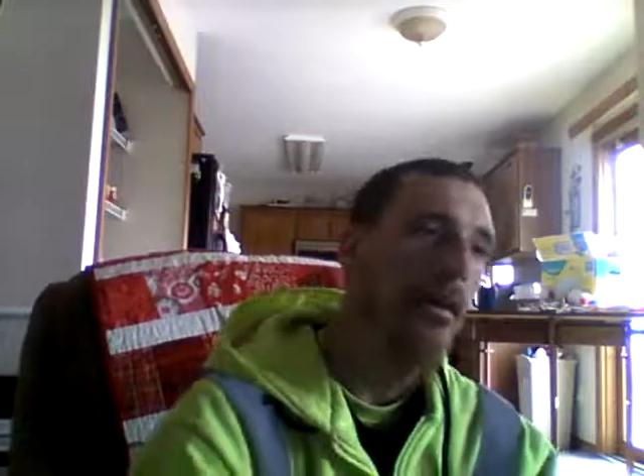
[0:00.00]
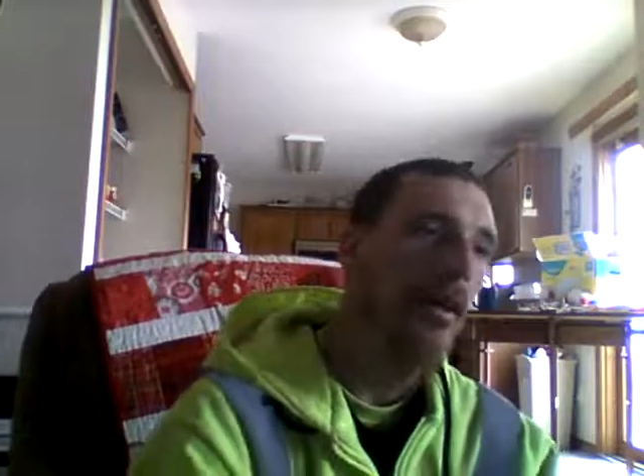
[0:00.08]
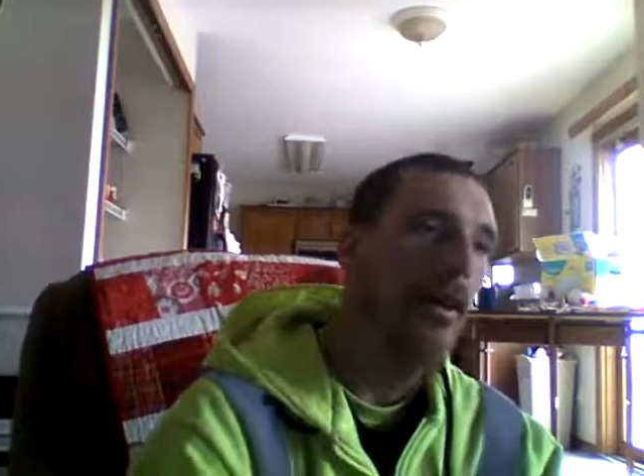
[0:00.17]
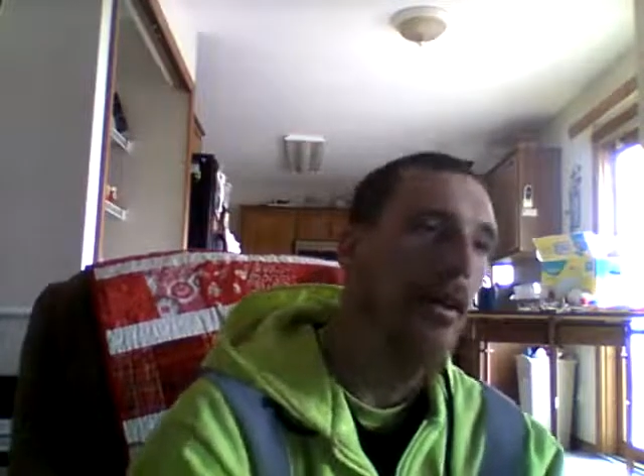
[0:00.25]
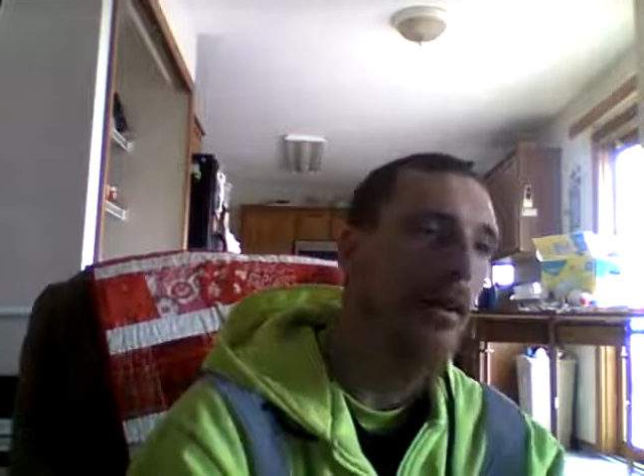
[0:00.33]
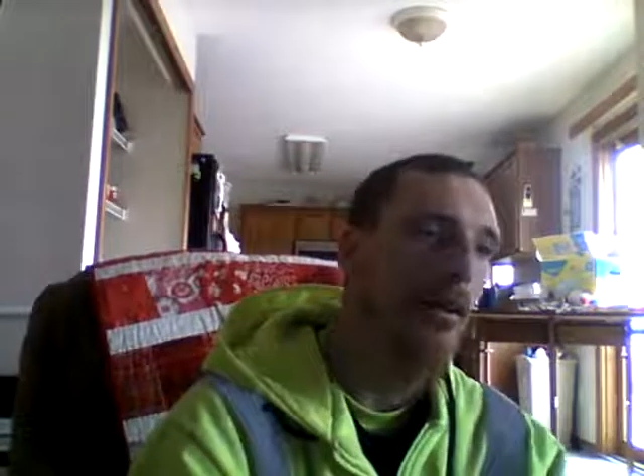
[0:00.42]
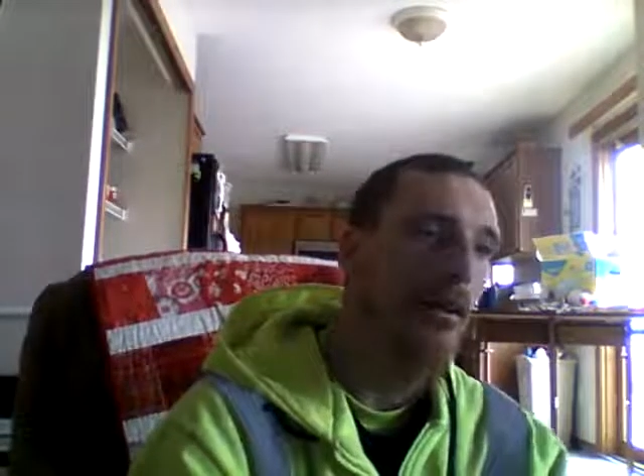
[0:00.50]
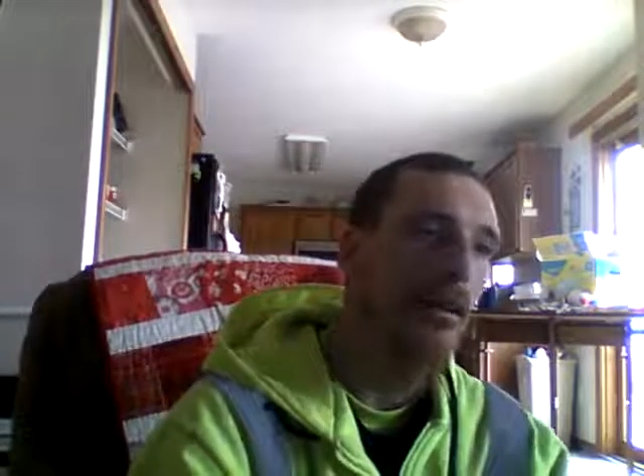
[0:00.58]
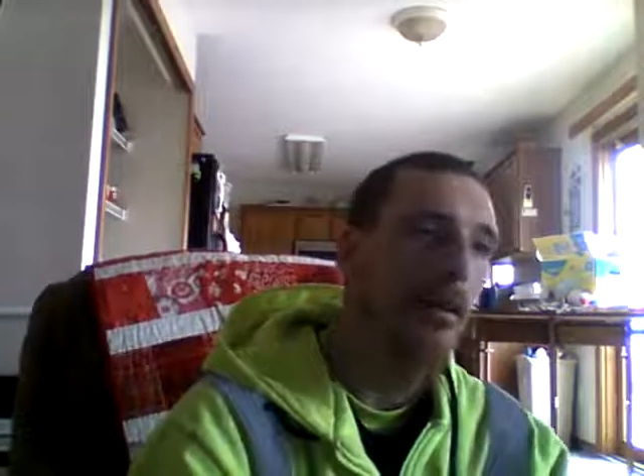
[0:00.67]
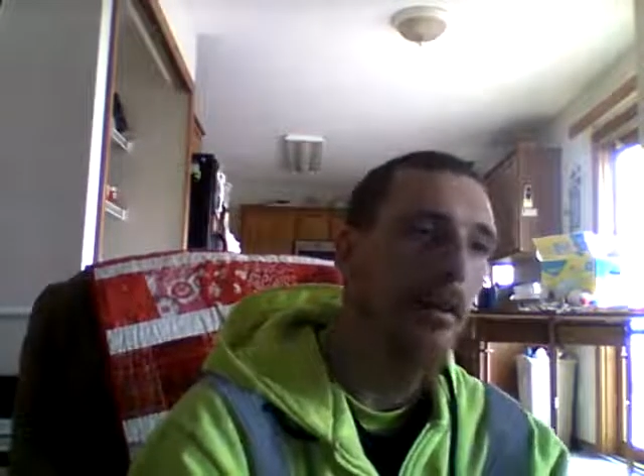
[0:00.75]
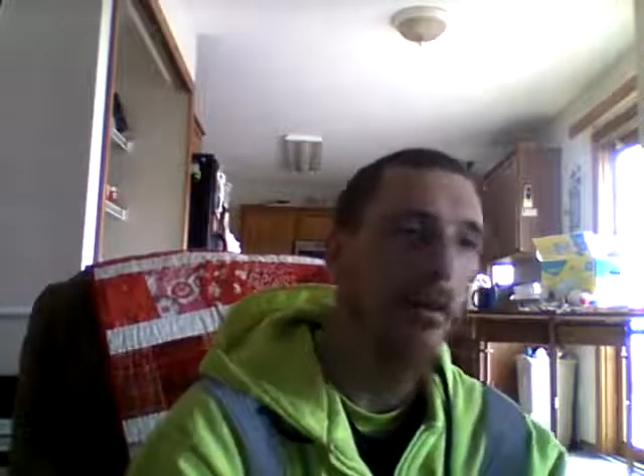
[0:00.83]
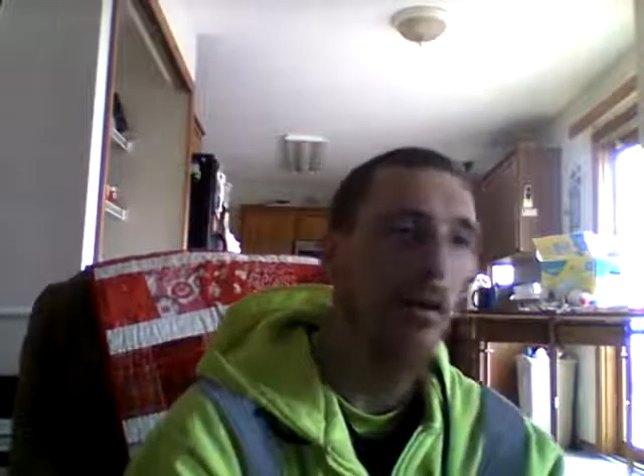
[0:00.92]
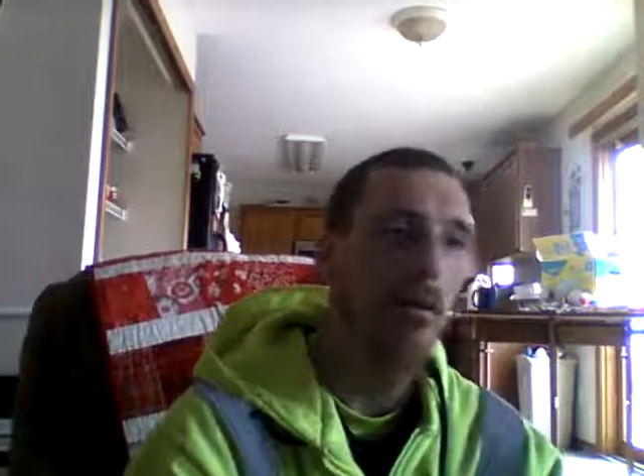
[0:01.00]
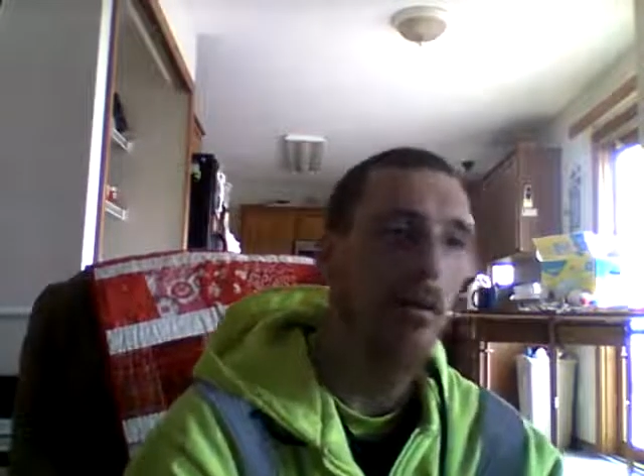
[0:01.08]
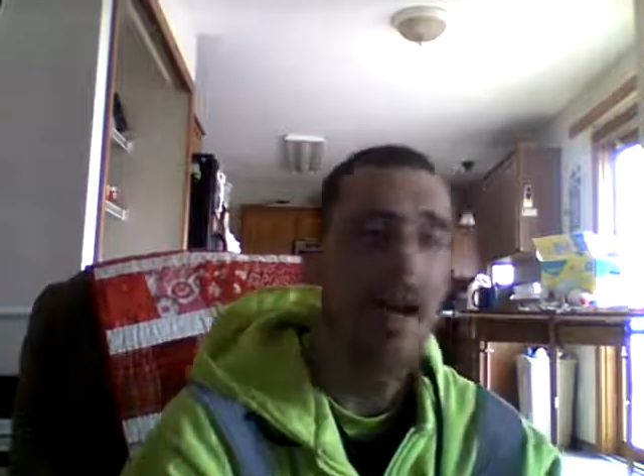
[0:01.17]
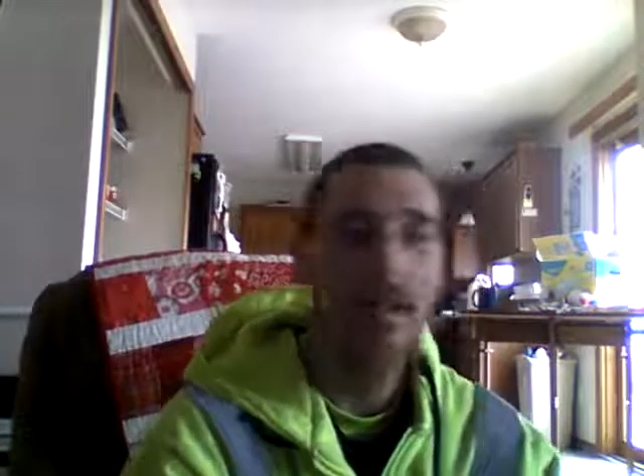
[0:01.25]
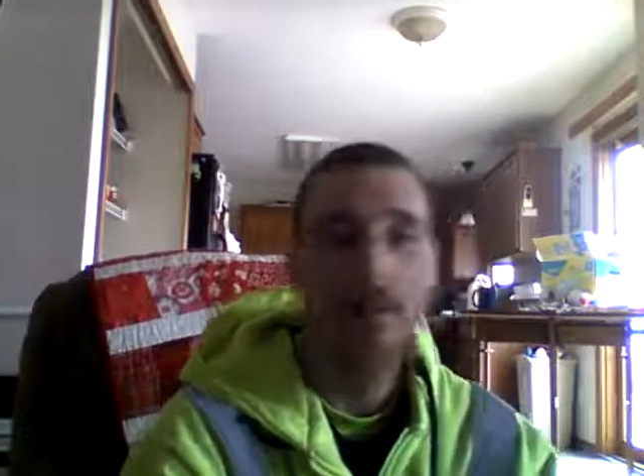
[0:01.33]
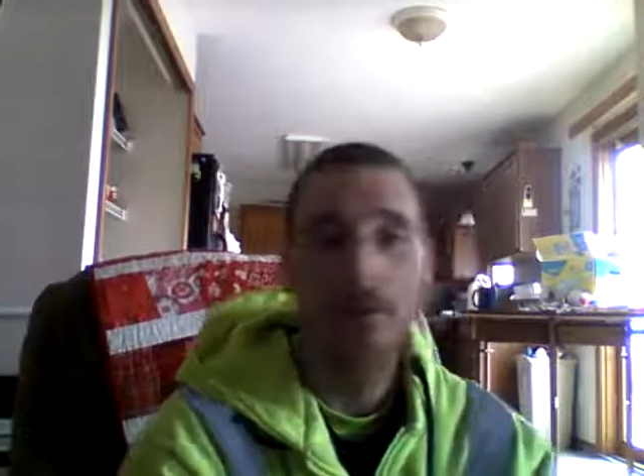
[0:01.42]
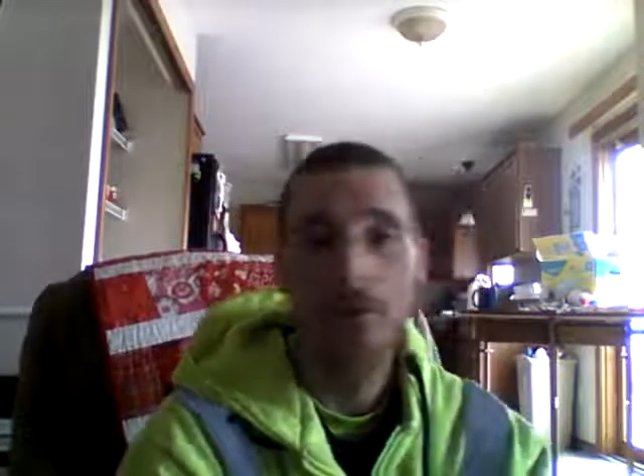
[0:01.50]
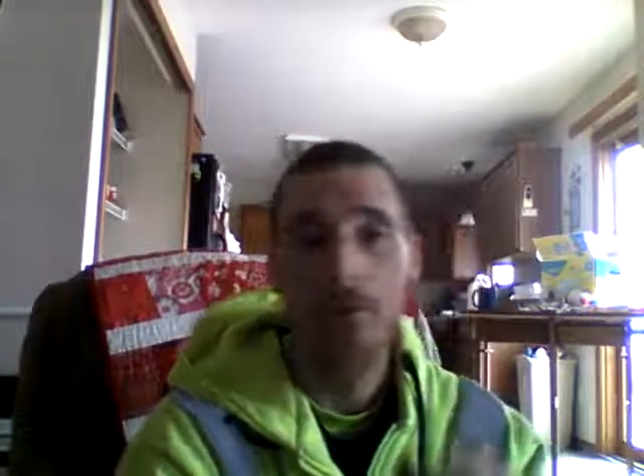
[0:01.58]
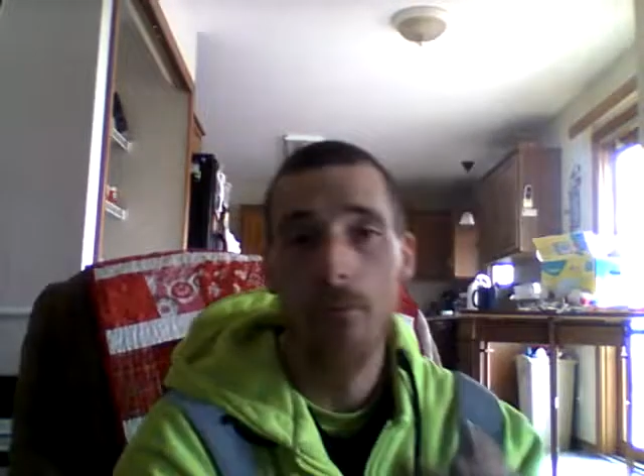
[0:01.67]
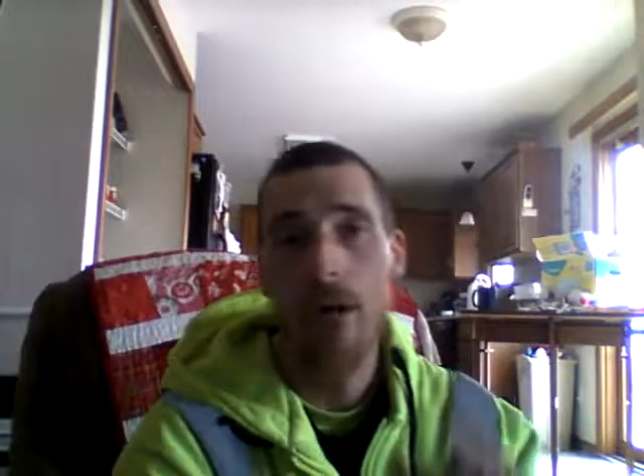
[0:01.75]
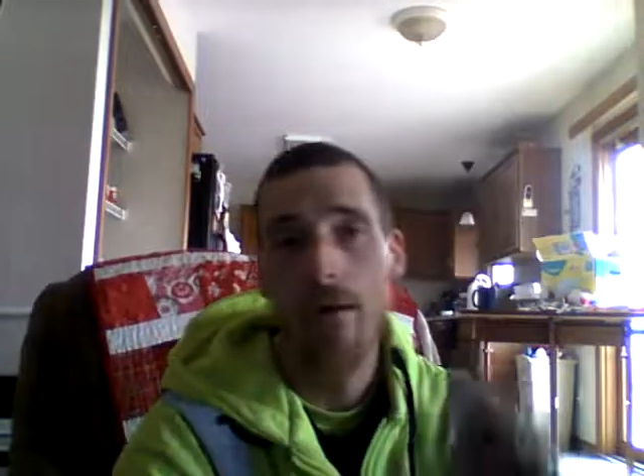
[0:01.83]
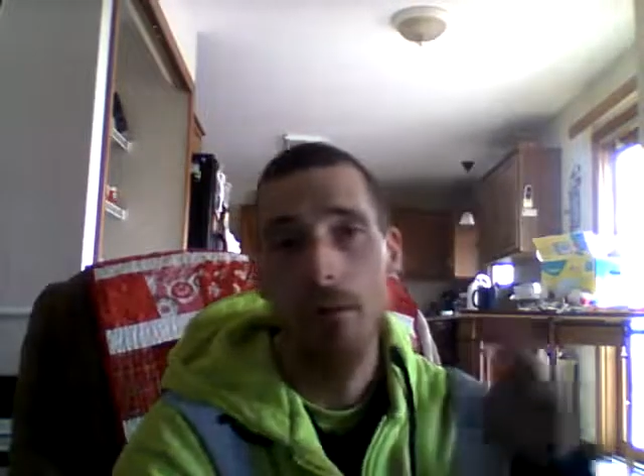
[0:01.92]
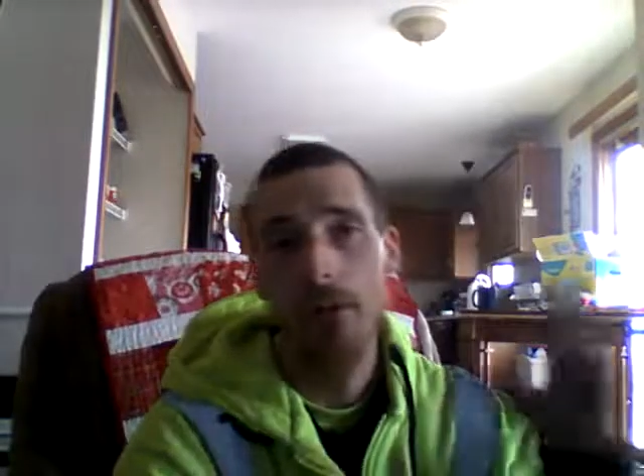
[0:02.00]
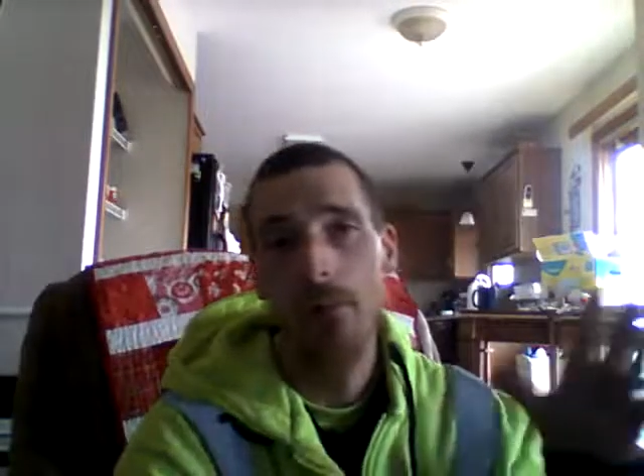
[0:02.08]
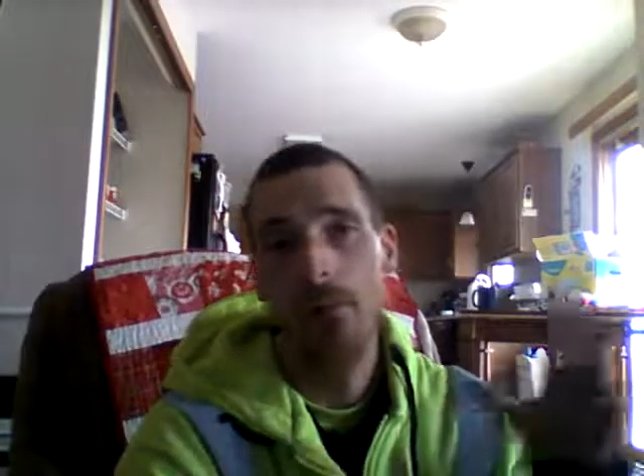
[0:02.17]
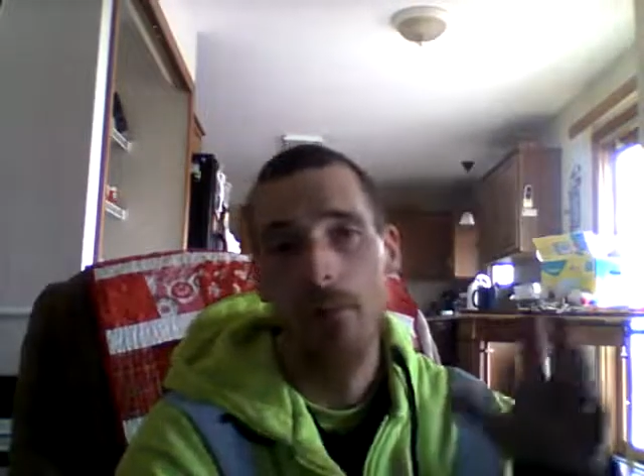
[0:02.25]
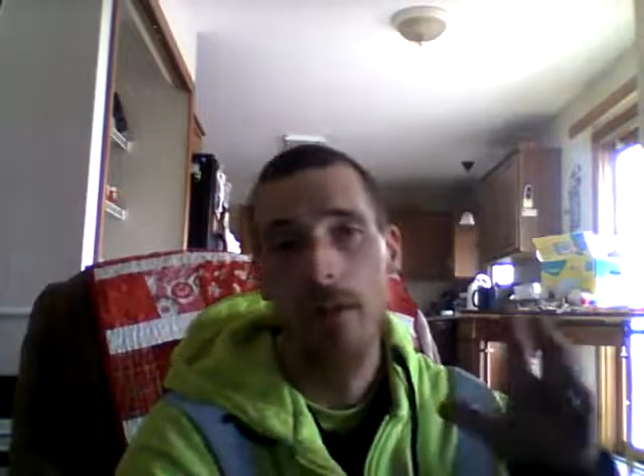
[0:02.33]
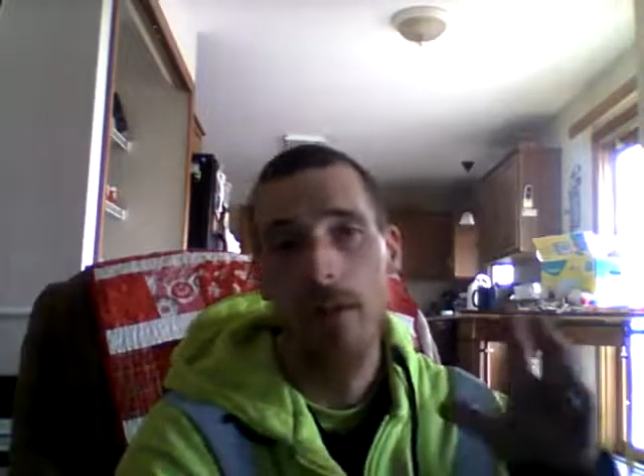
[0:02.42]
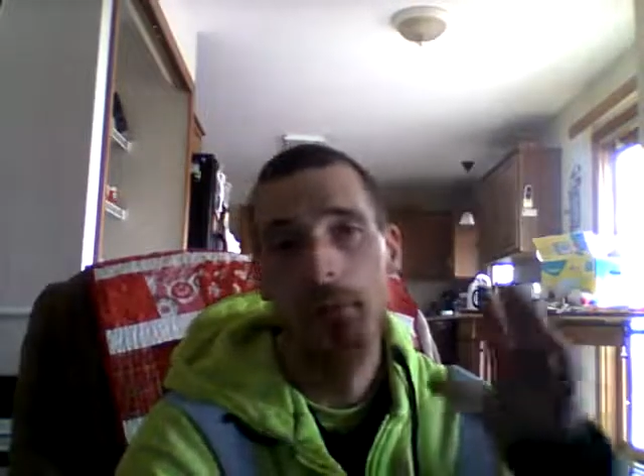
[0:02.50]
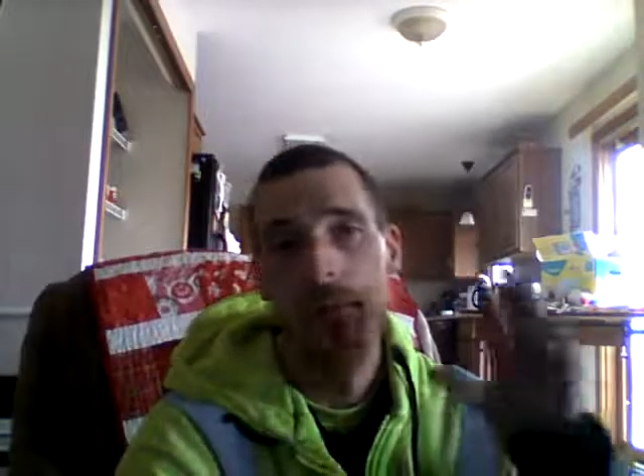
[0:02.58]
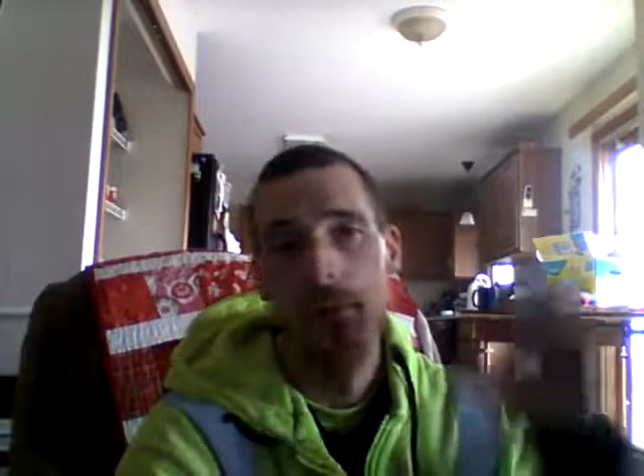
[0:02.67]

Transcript: and if I can turn around and help somebody